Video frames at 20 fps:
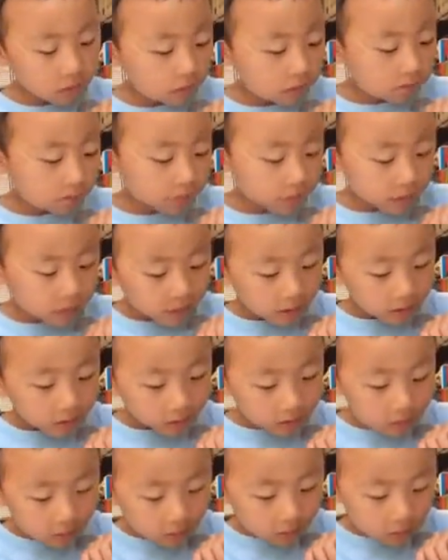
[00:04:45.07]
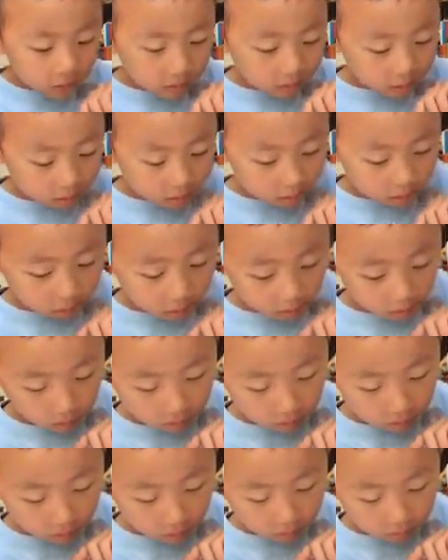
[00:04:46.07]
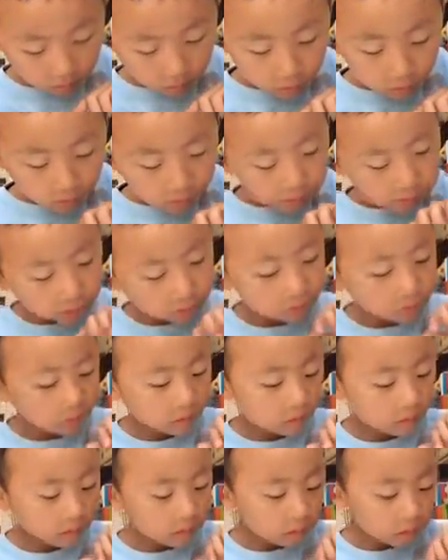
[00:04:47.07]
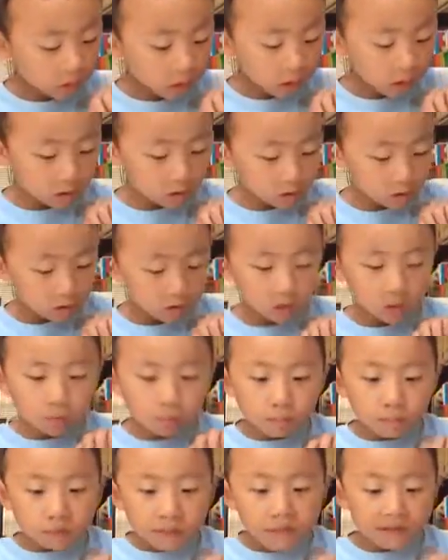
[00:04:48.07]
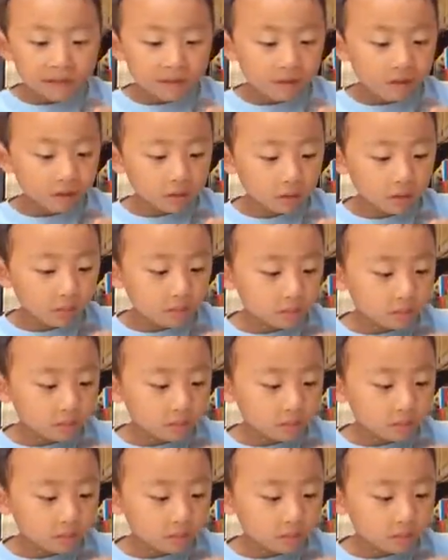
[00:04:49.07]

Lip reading: in case there were lobsters under the bed.